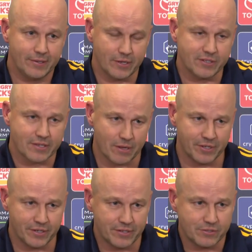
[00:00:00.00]
you know, he's
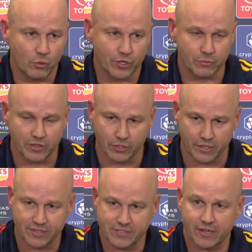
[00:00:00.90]
come in and he's worked with a lot
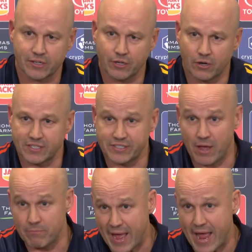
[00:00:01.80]
of these younger guys
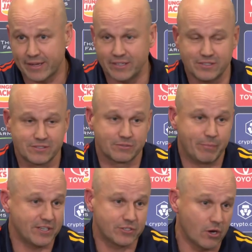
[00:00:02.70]
down back. He's
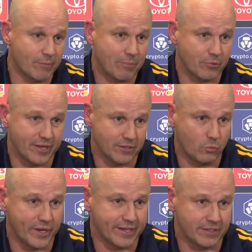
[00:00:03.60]
spent time up around the
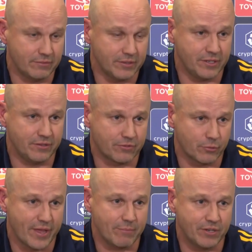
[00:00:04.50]
wing and, and in
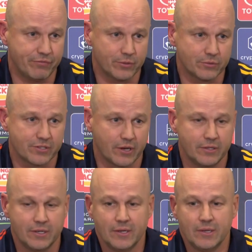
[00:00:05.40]
through that midfield. So
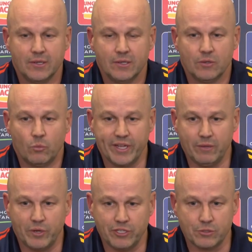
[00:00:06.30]

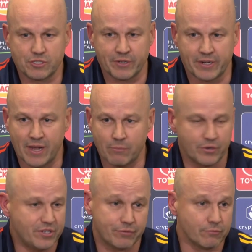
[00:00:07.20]
we, we use him in a
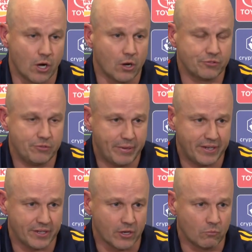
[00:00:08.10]
number of different roles
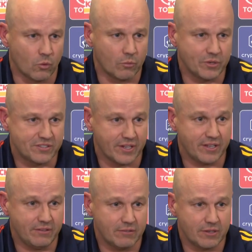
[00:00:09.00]
depending on what we
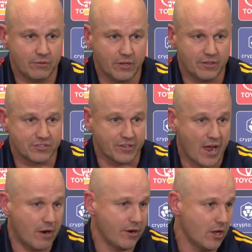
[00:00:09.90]
see and, and the
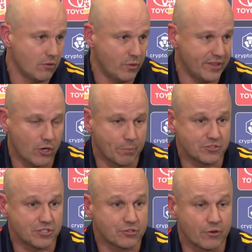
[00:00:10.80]
scenario and where the
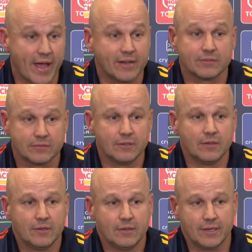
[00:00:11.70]
opposition are at,
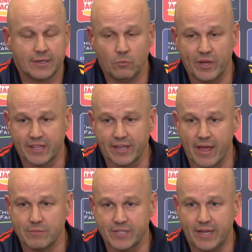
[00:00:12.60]
uh, where the
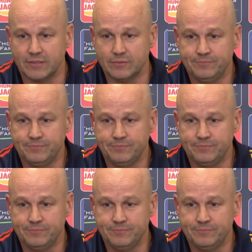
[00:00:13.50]
game's at.